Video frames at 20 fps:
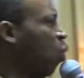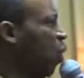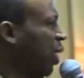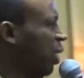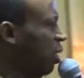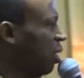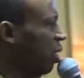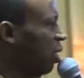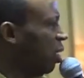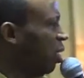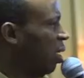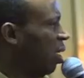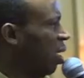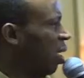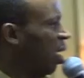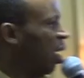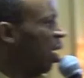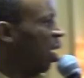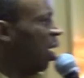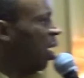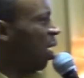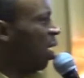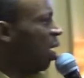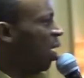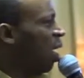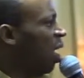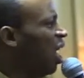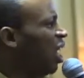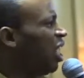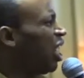away with.
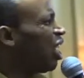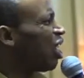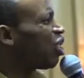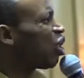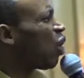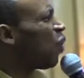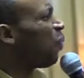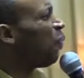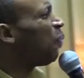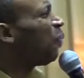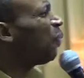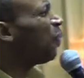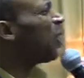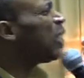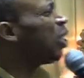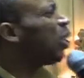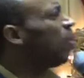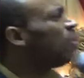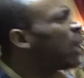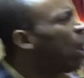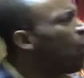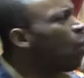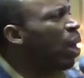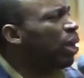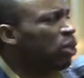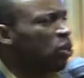There's a freedom